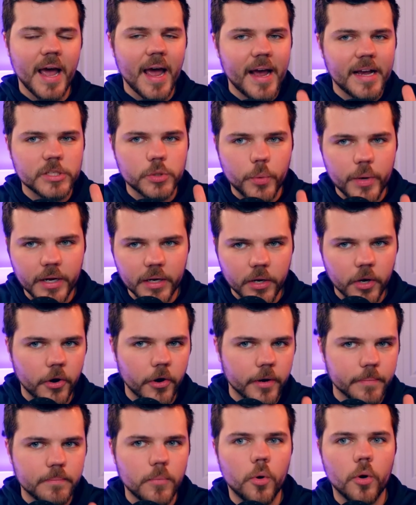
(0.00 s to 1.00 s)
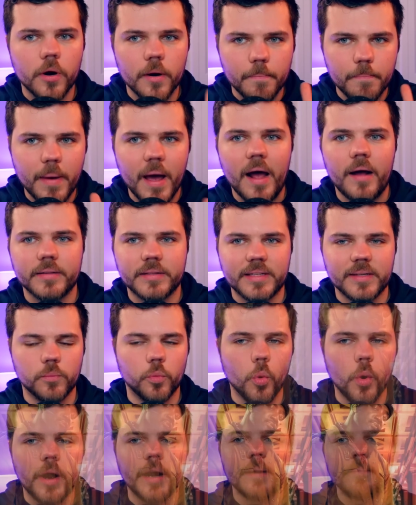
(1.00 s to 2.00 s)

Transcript: as we learn more about them. One